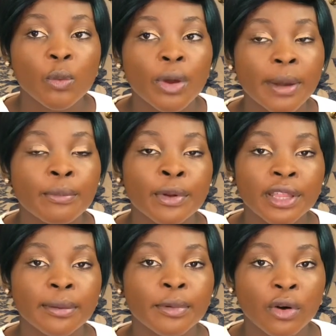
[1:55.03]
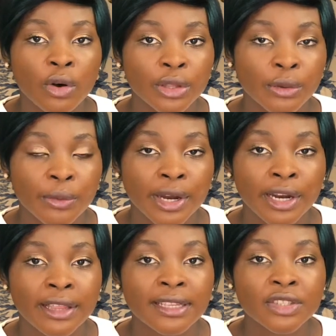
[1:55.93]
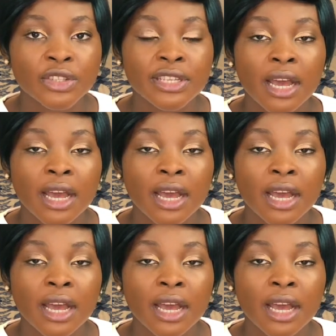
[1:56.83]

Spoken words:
Wear breathable underwear. This just